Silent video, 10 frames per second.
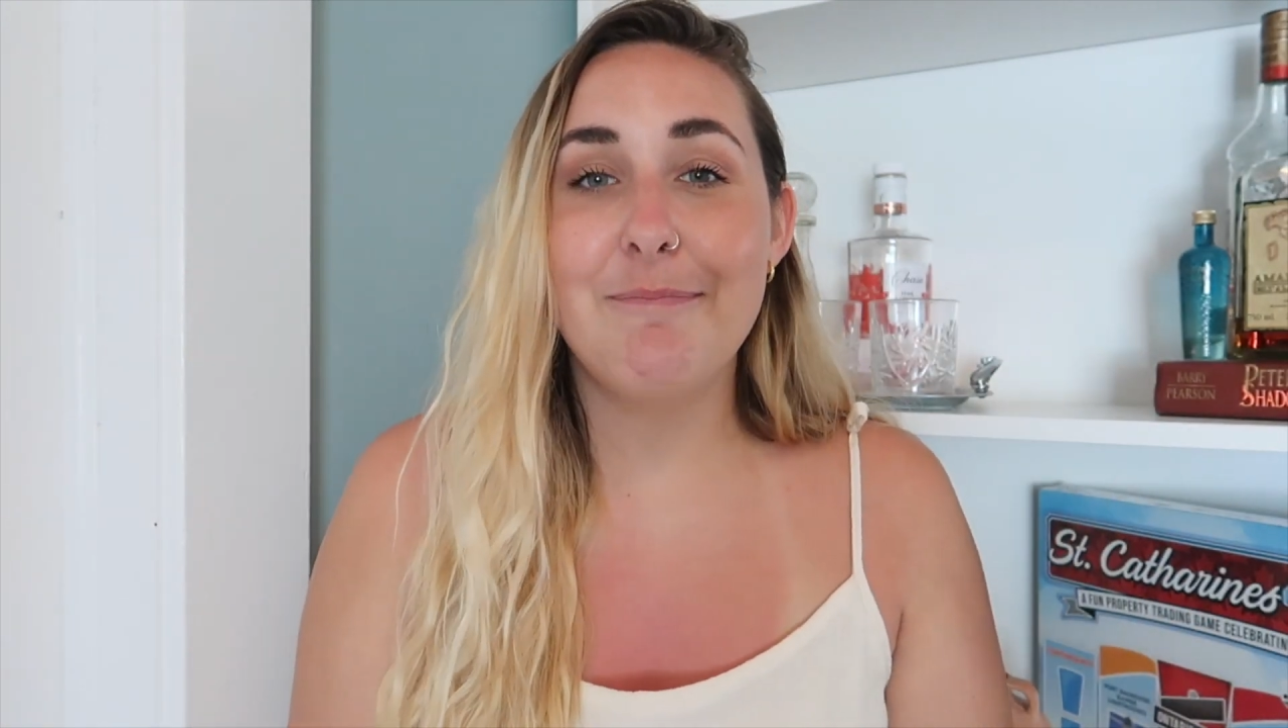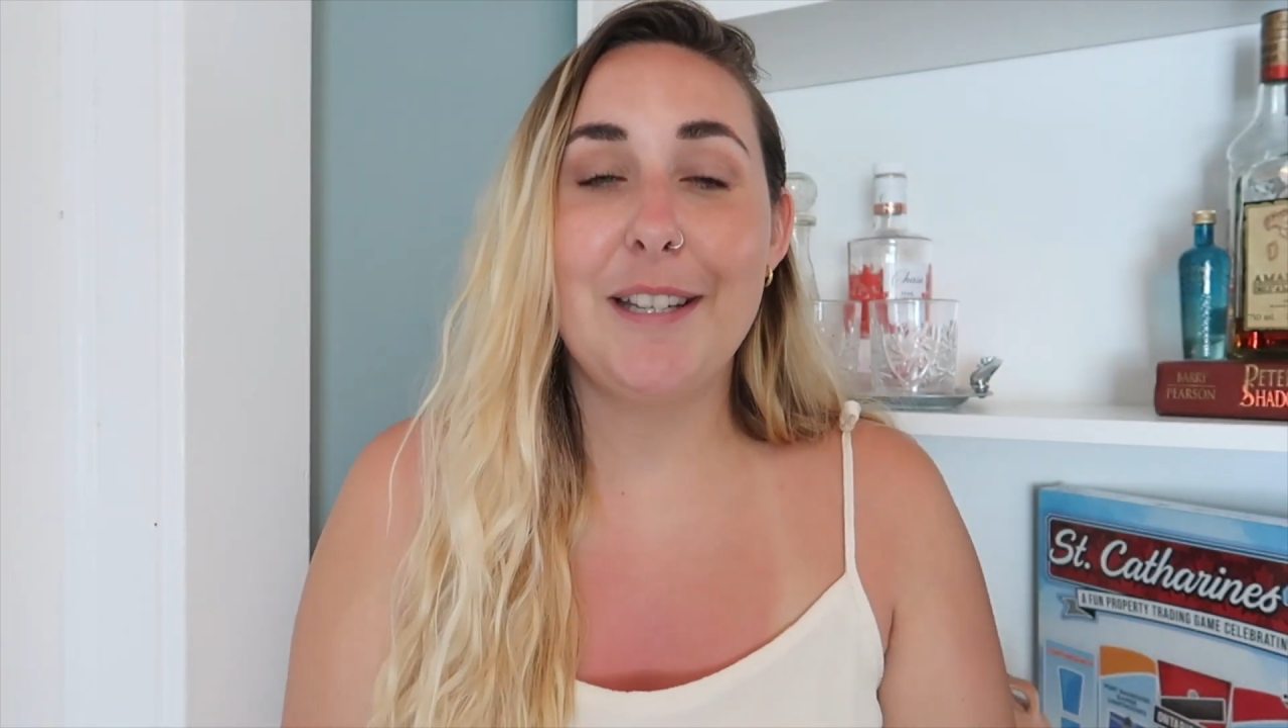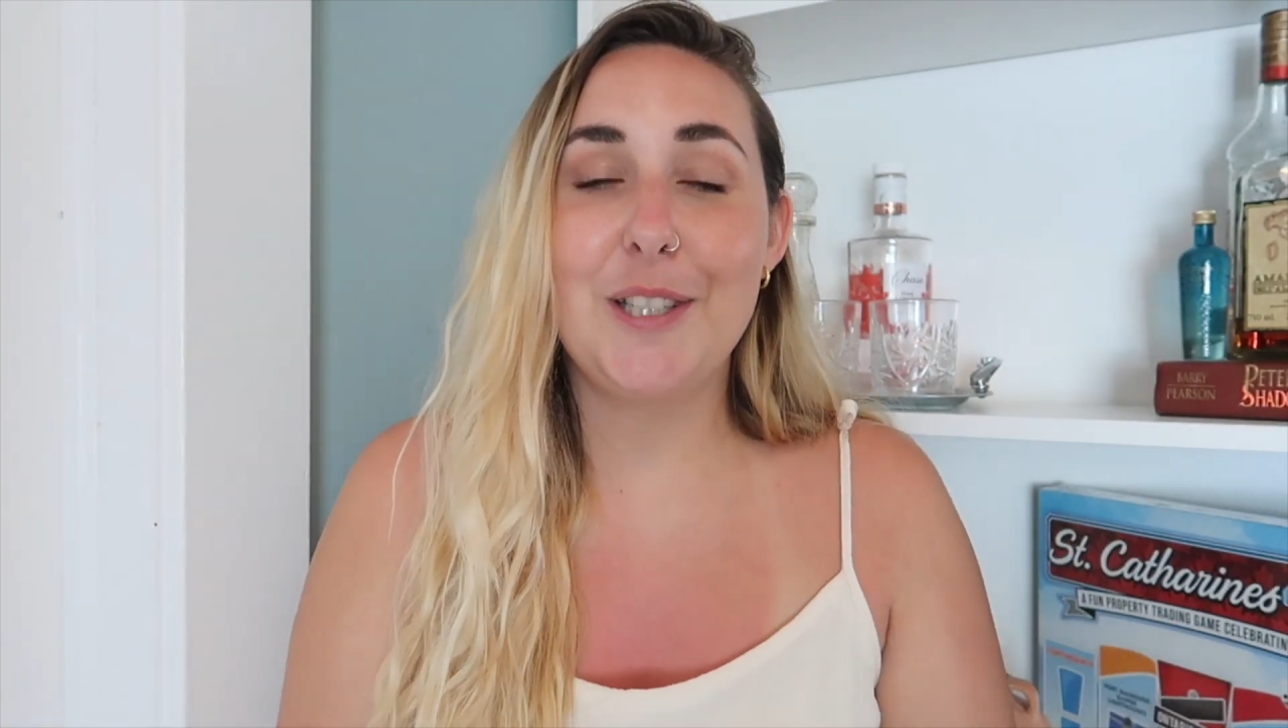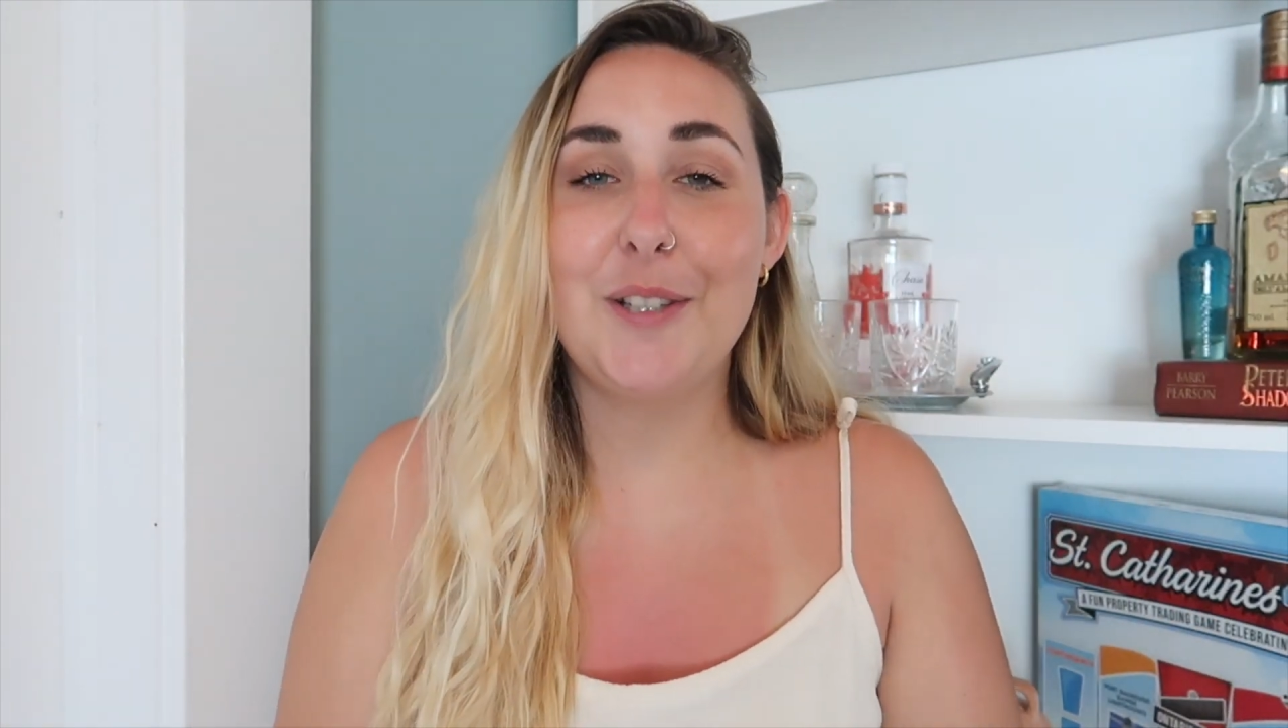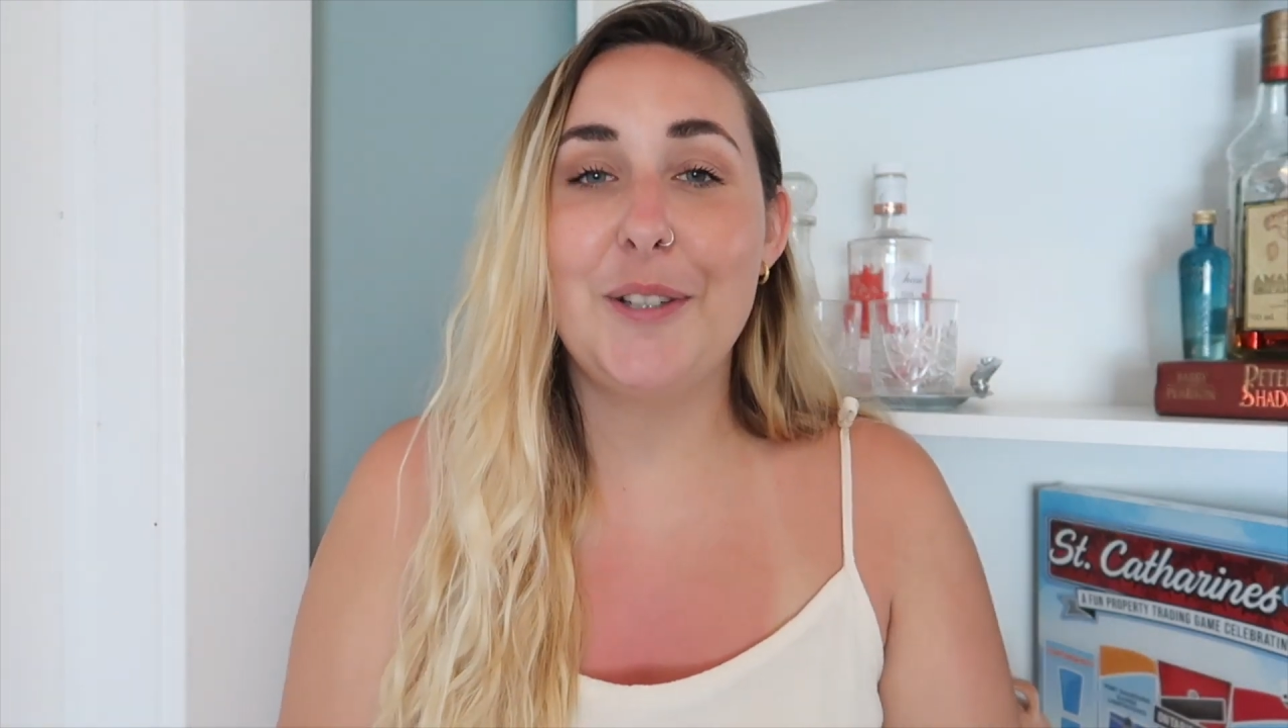
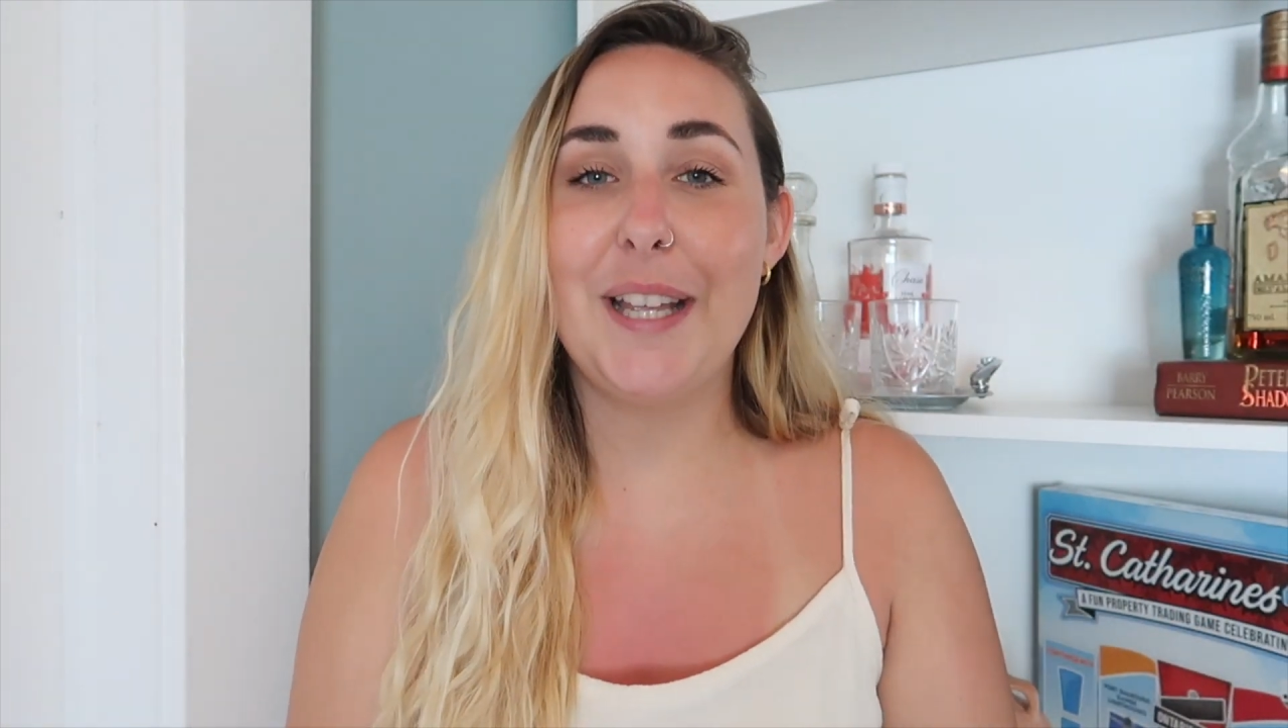medical